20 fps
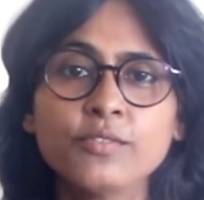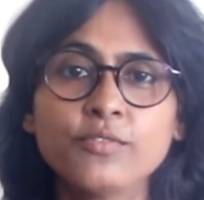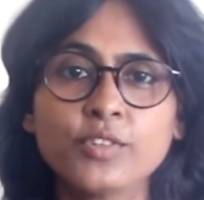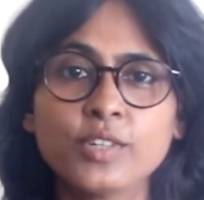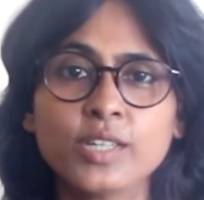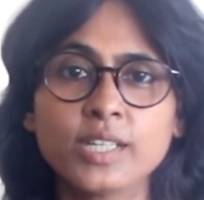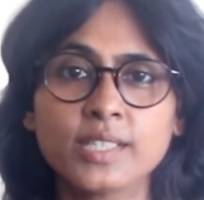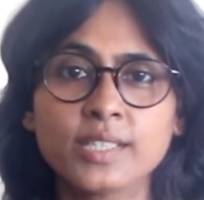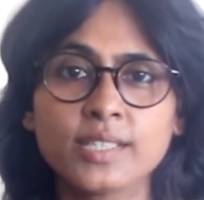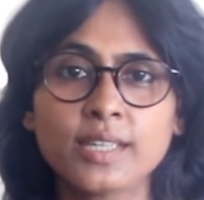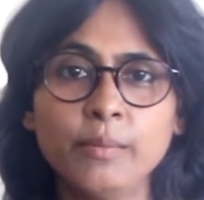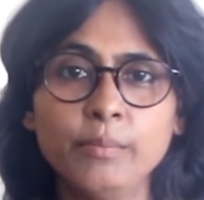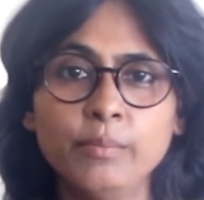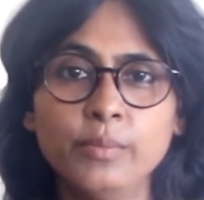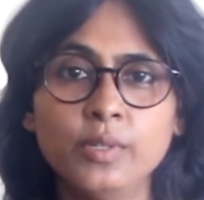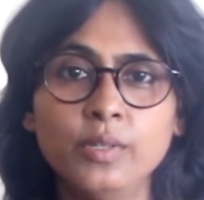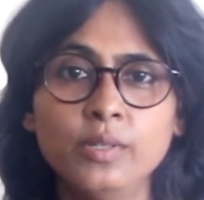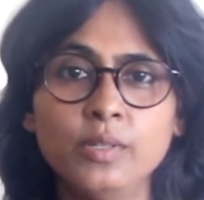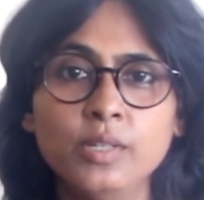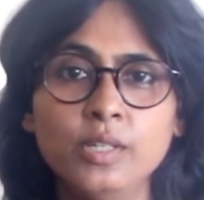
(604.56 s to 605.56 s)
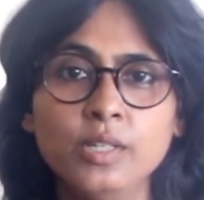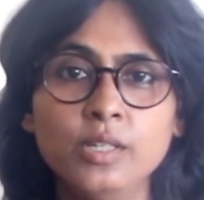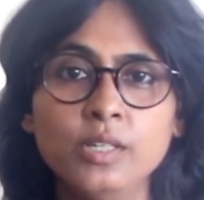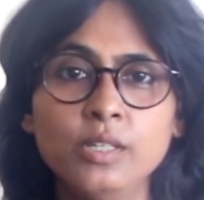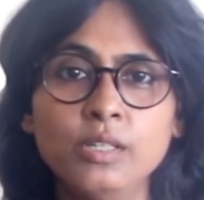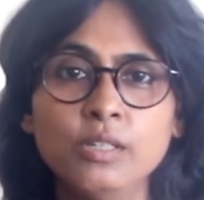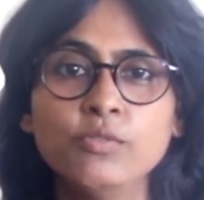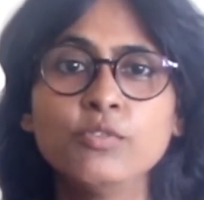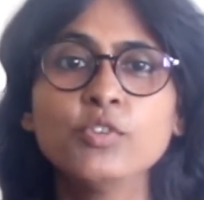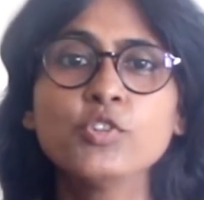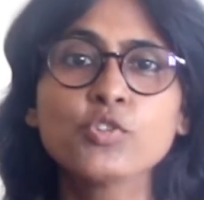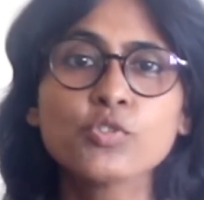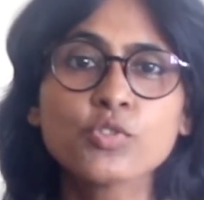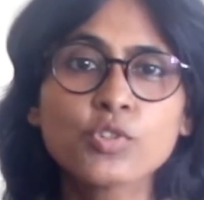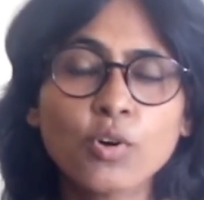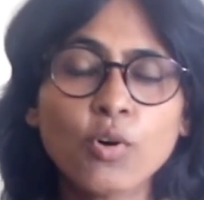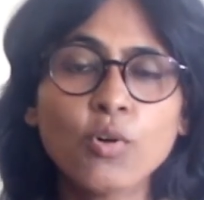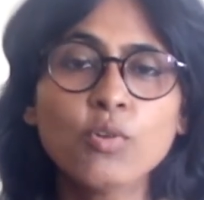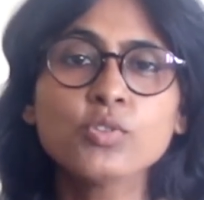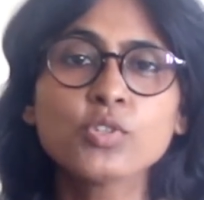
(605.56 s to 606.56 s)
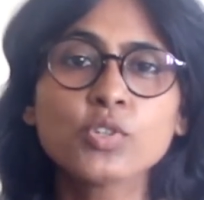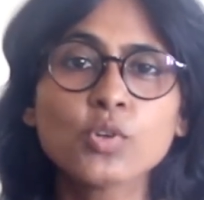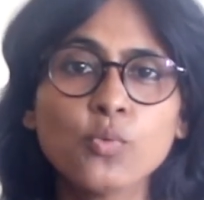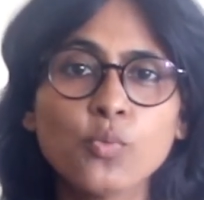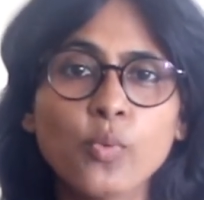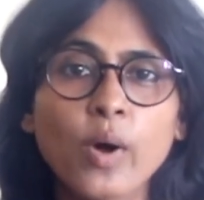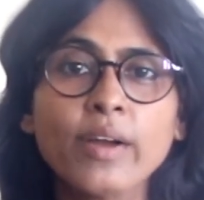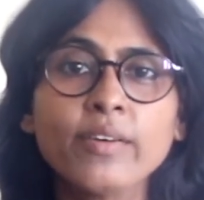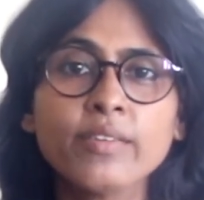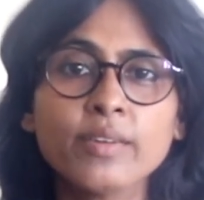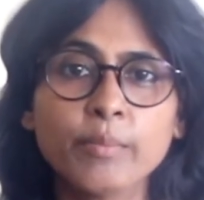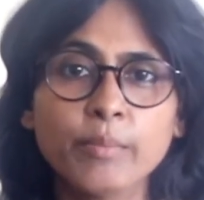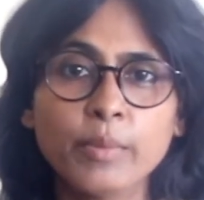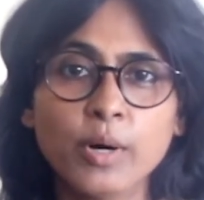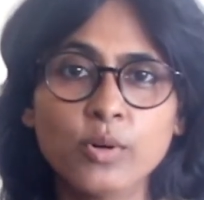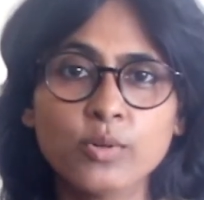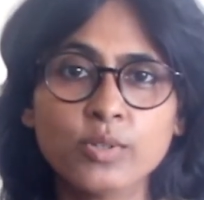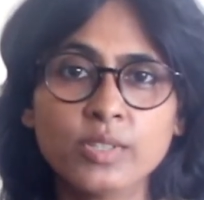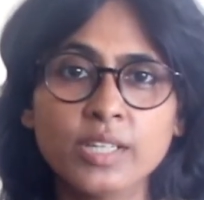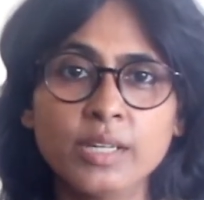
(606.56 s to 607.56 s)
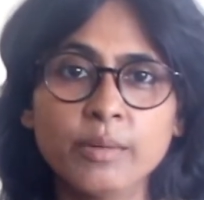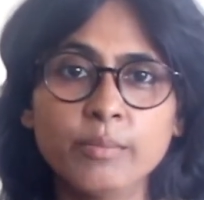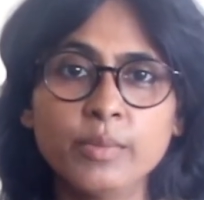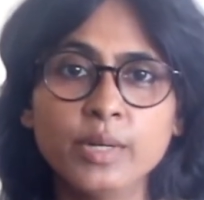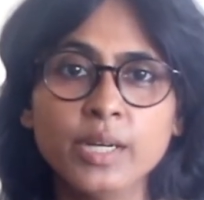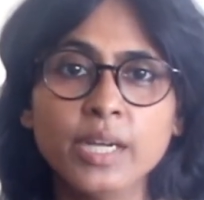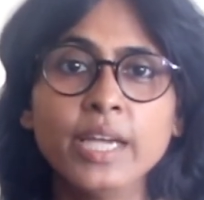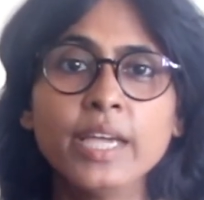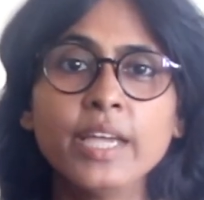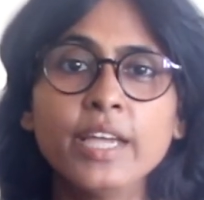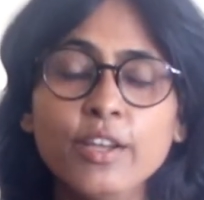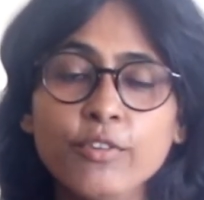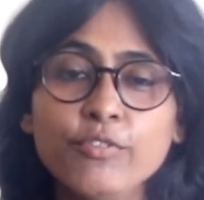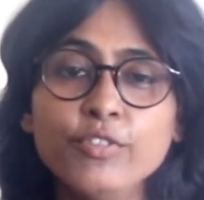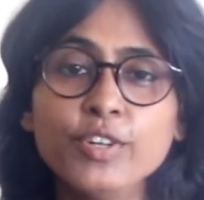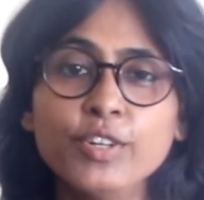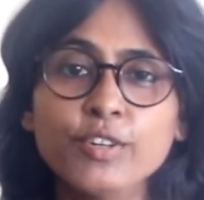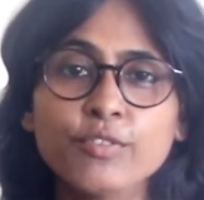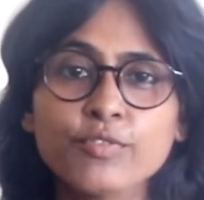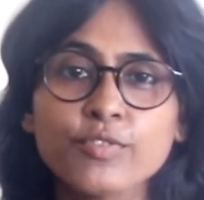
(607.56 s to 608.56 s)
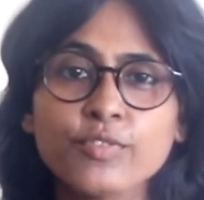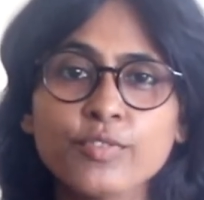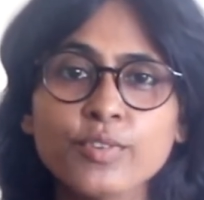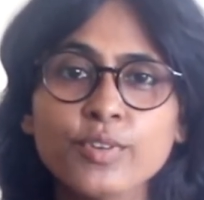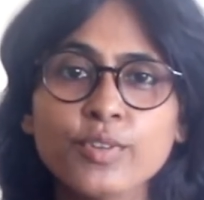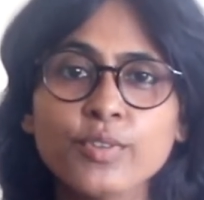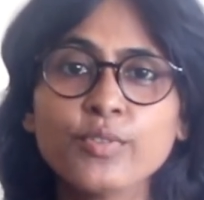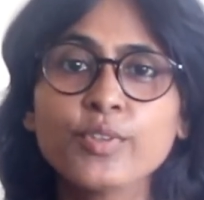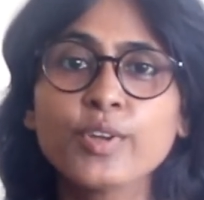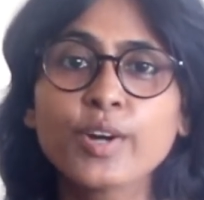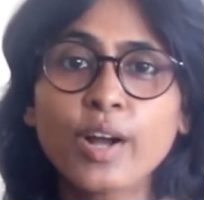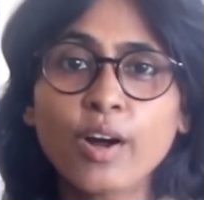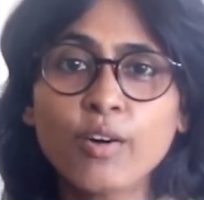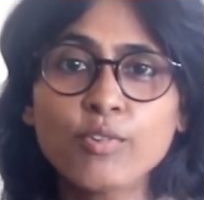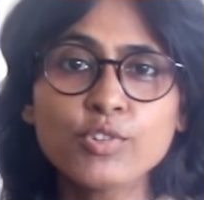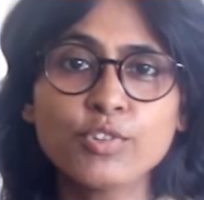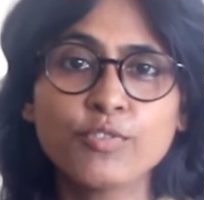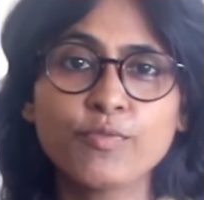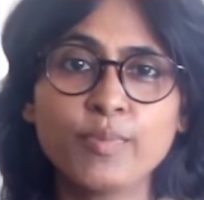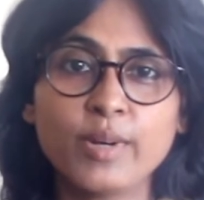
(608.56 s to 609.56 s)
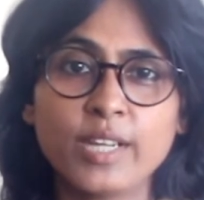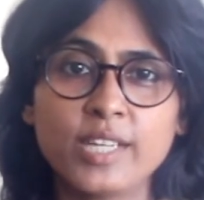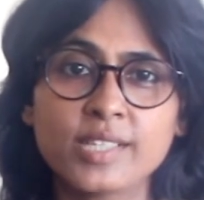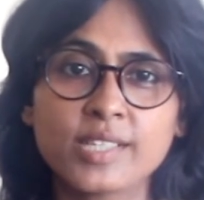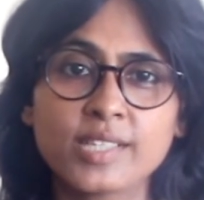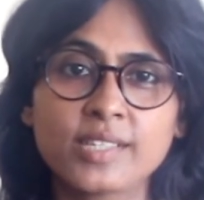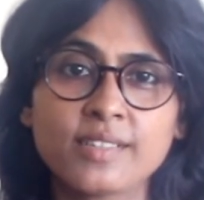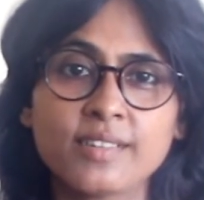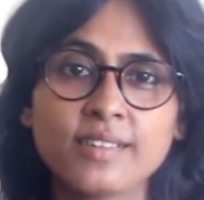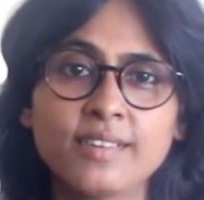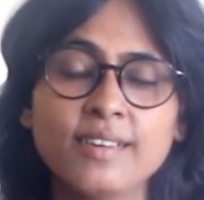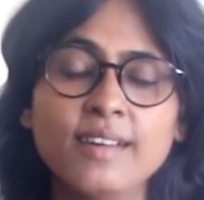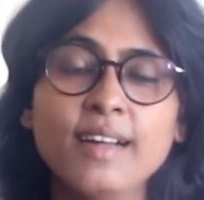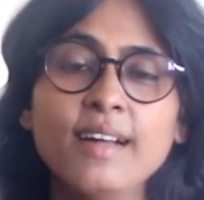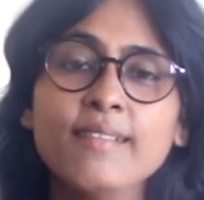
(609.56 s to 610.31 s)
for example, we should also worry about them, even if They're out of place.